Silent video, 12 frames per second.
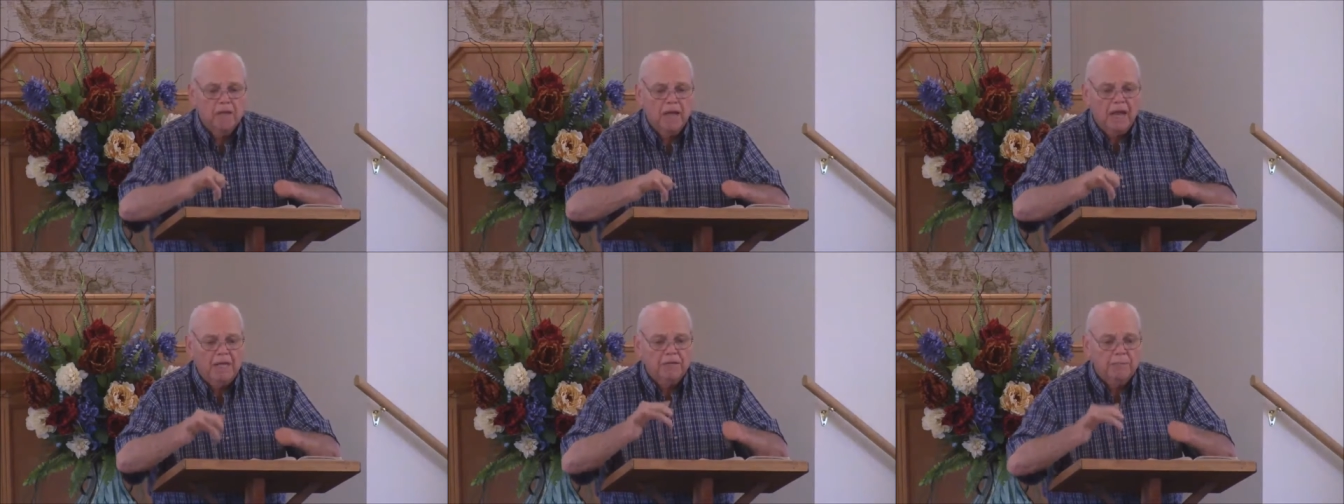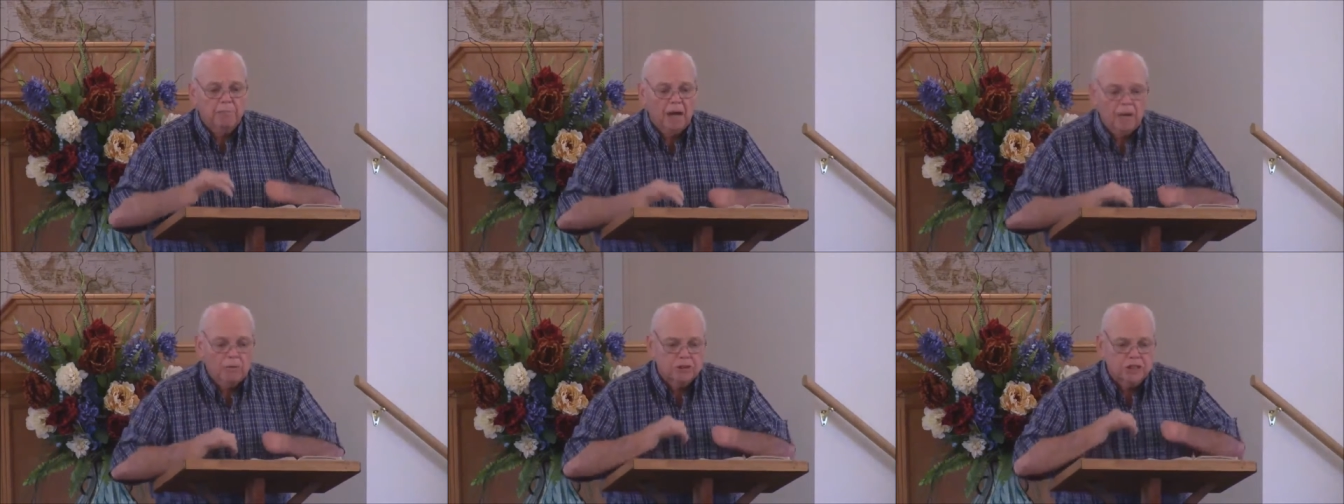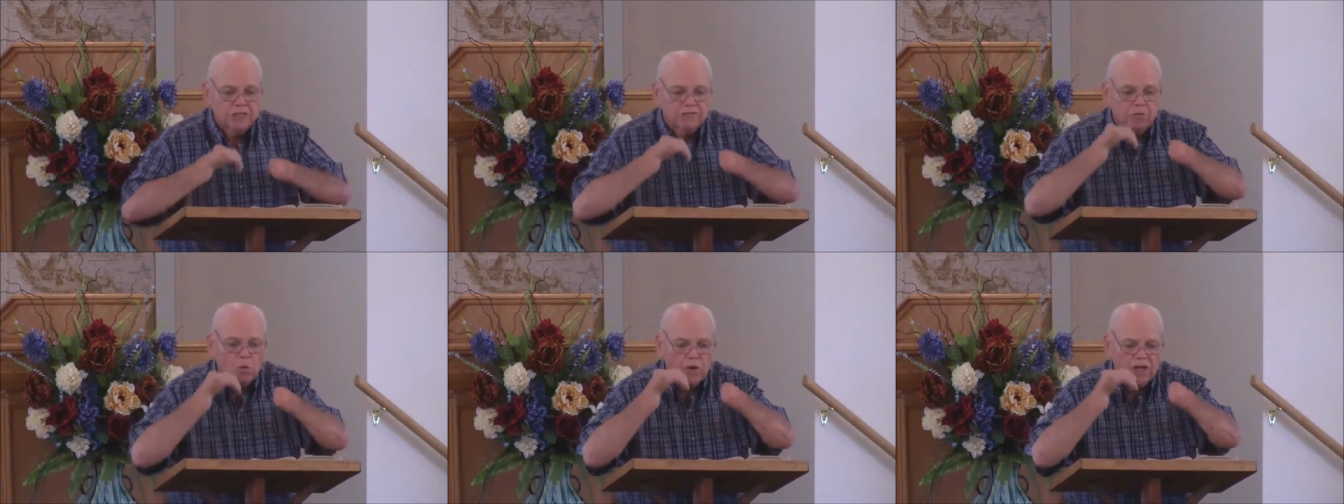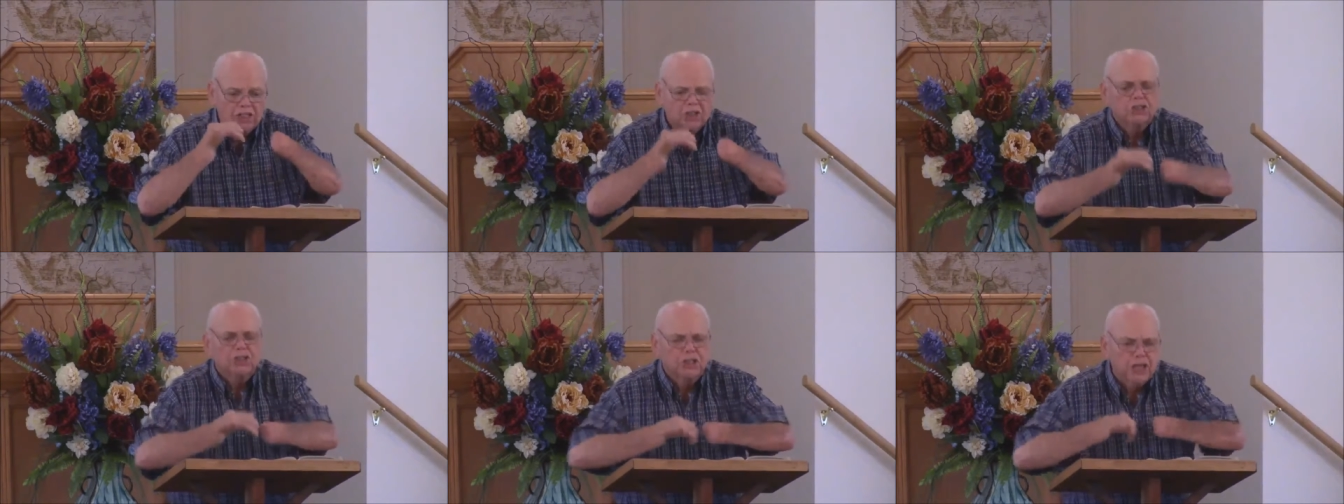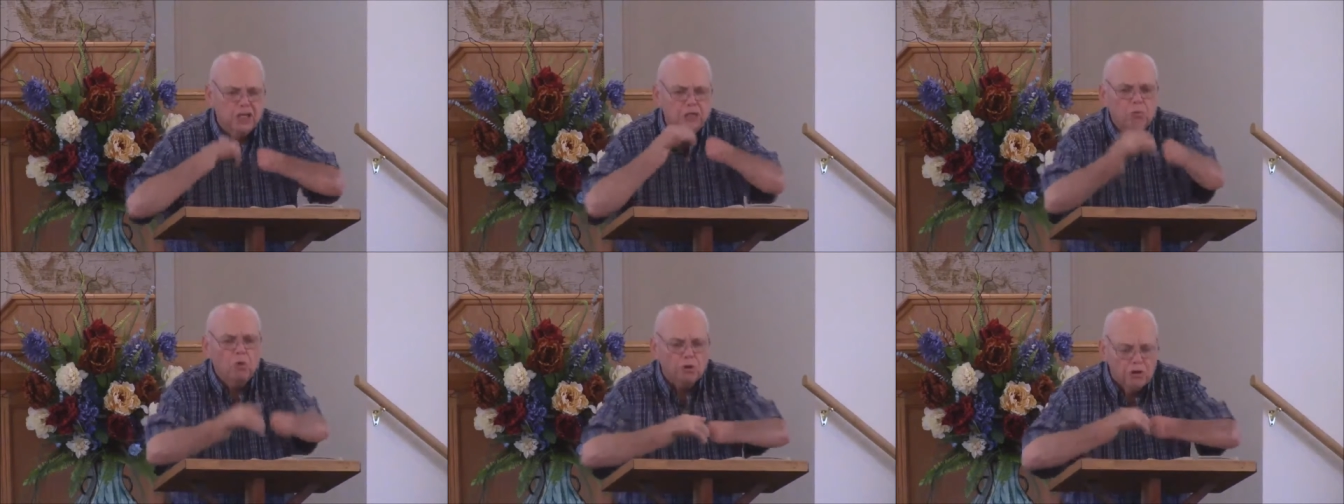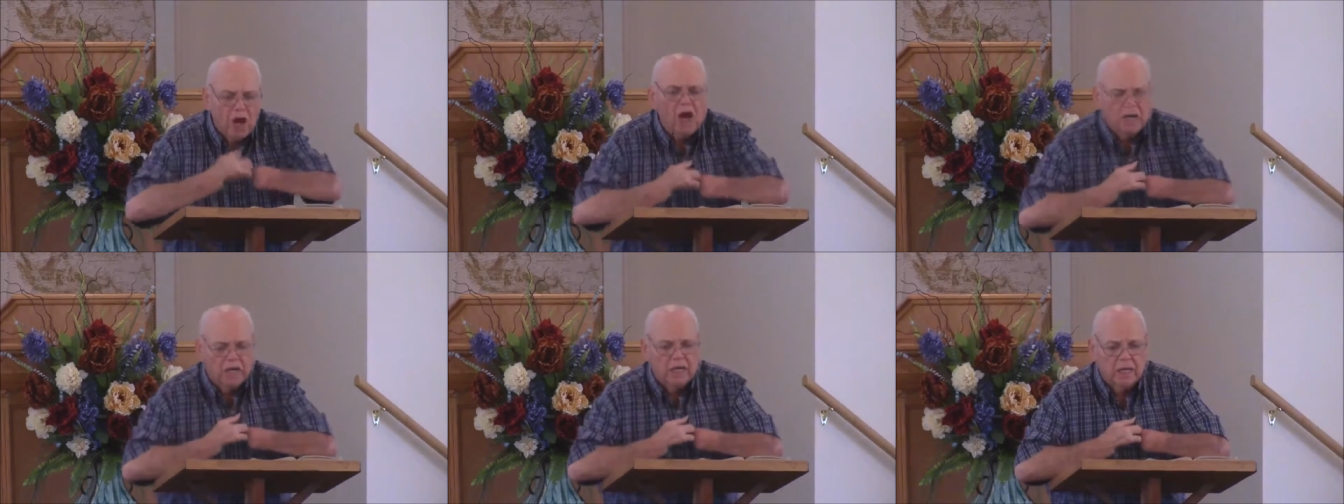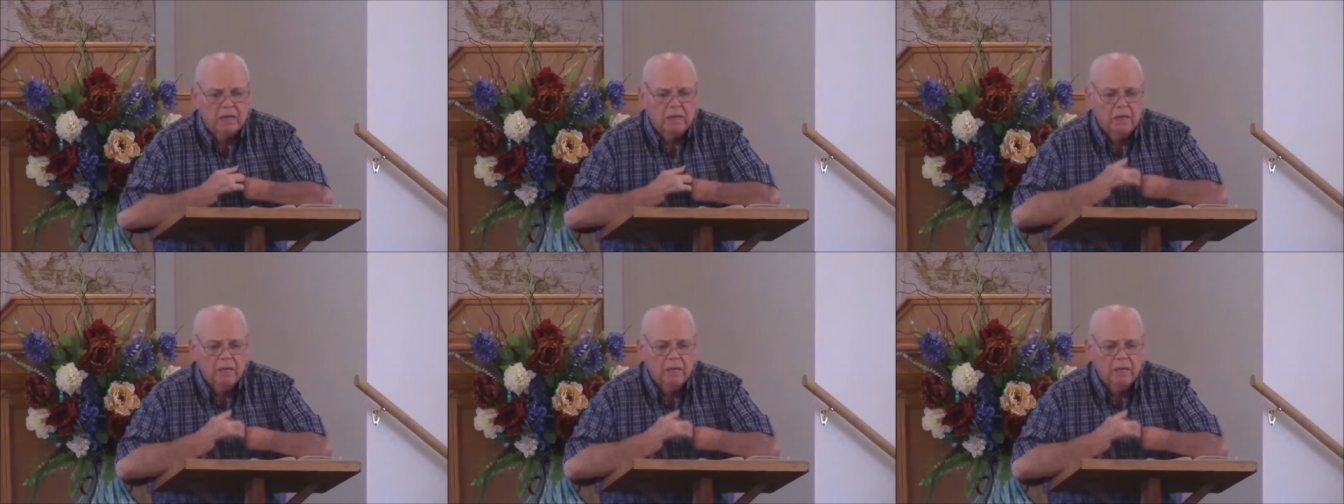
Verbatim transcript: And the Bible says, for his continual knocking,